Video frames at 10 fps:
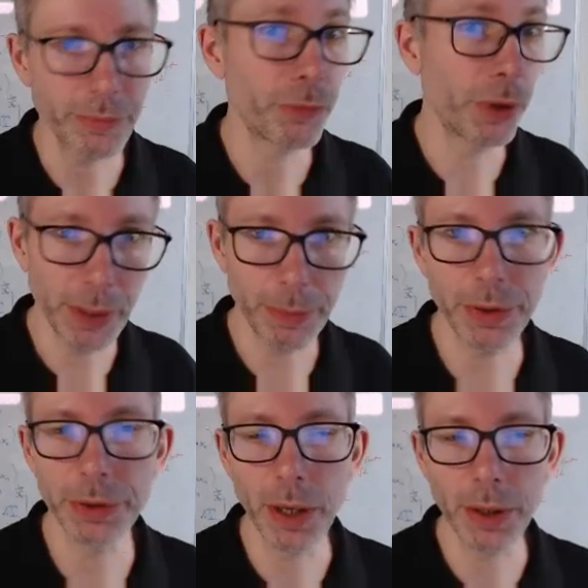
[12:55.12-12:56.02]
for example, the
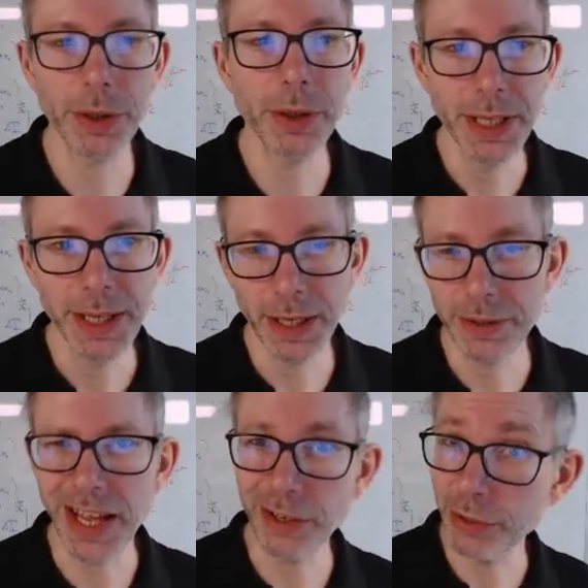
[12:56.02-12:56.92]
dollar,
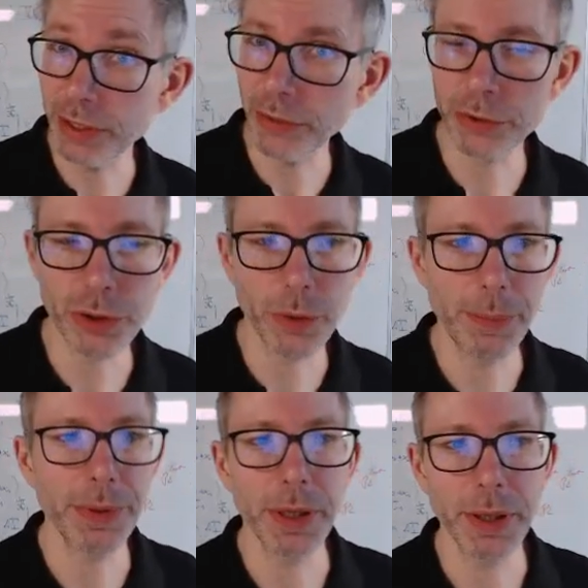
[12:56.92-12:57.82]
it actually doesn't show
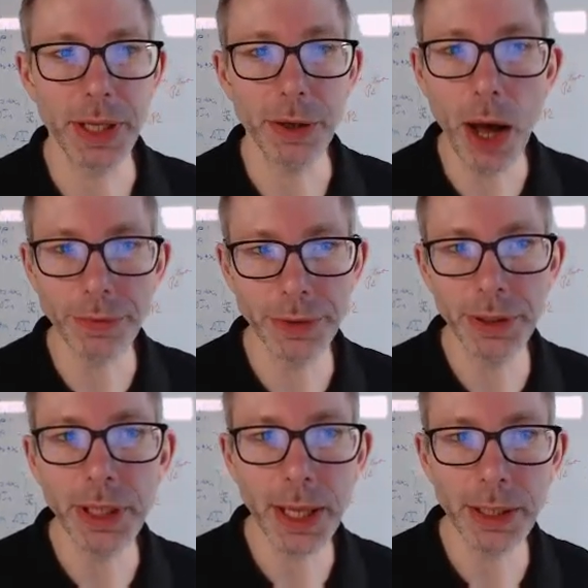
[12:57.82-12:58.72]
up that
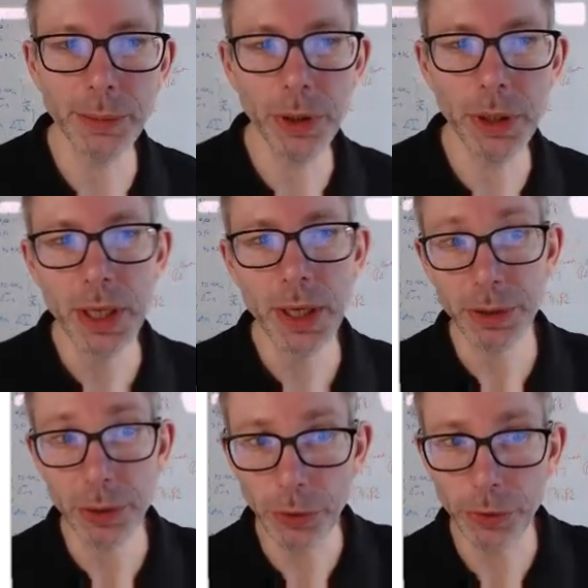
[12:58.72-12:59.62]
often anymore.
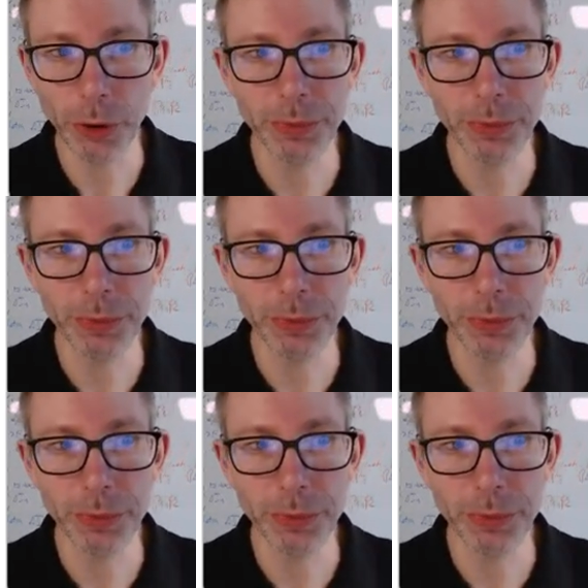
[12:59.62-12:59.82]
But those terms